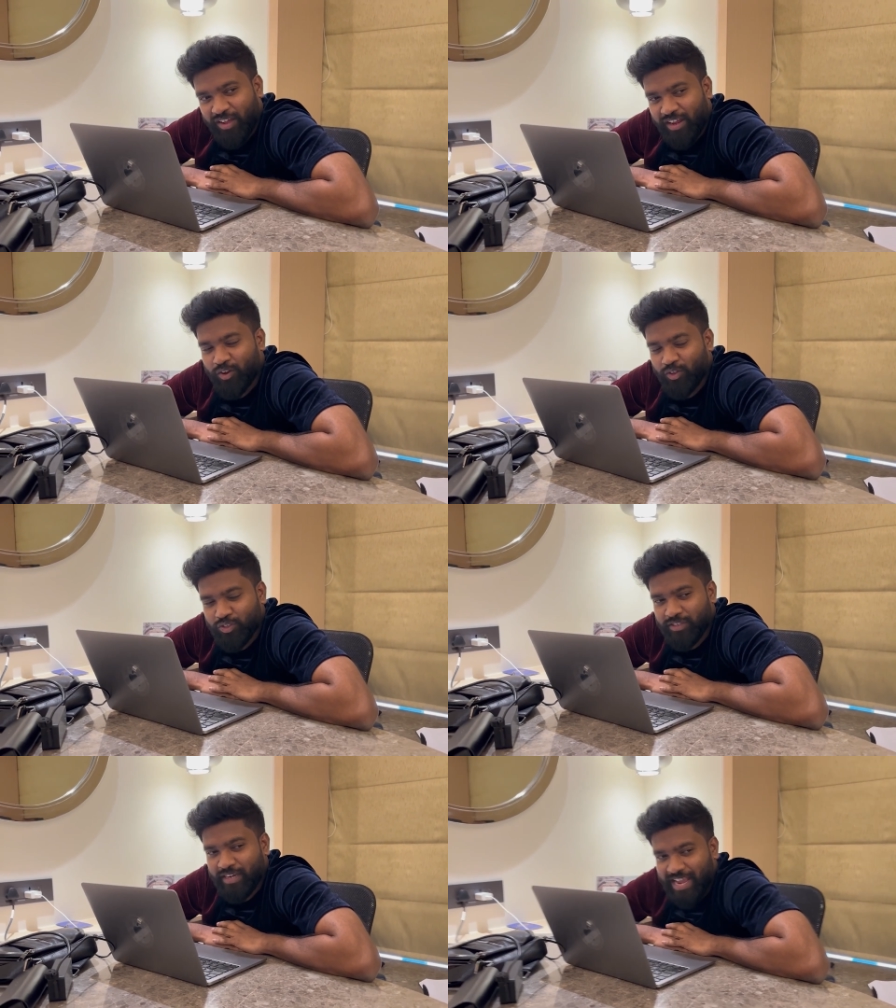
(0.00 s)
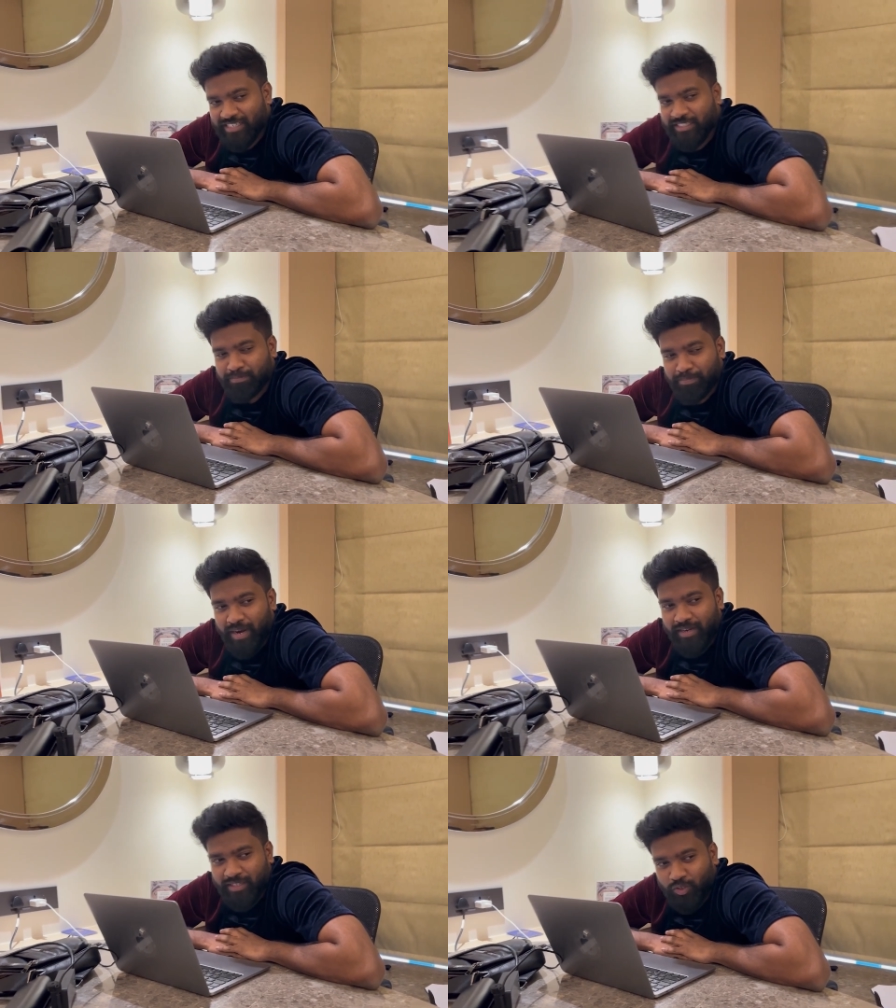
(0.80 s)
And also the action
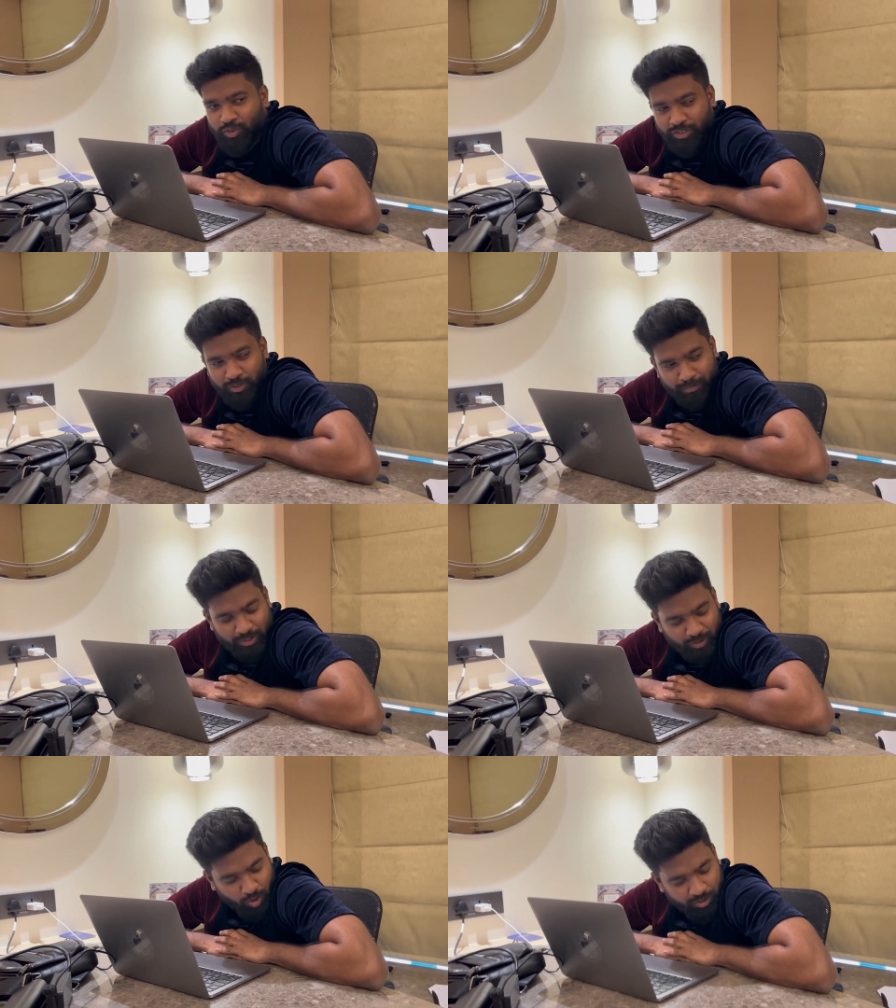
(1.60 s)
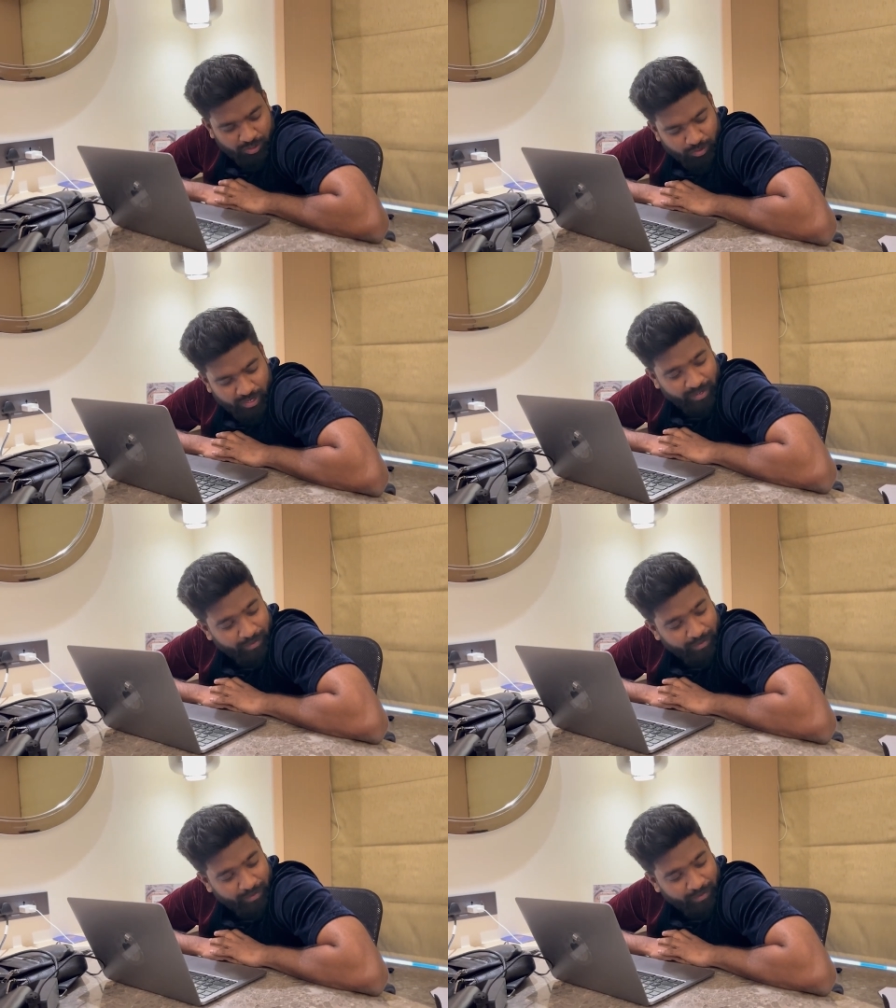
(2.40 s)
part is gonna be shot today.